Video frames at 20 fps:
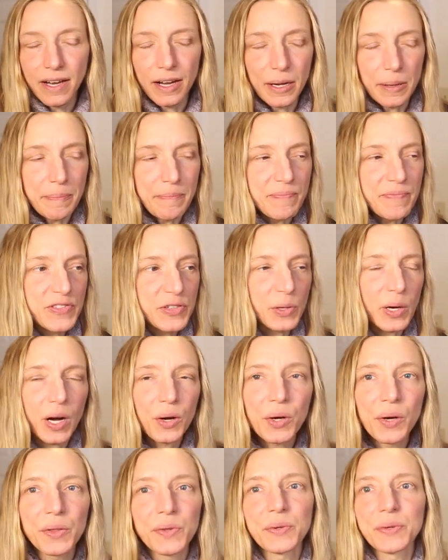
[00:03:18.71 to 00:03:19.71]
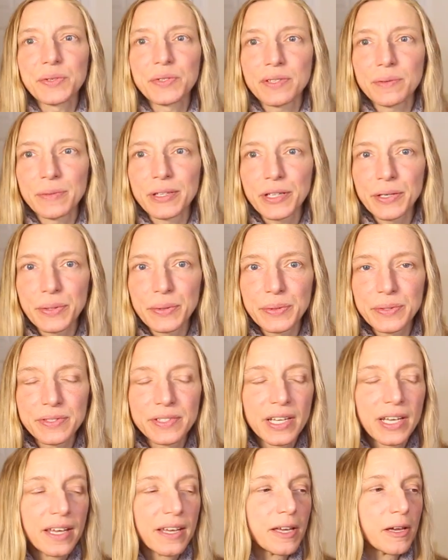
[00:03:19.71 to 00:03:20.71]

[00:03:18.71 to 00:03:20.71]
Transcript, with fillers: Um, so I'll go through some of those.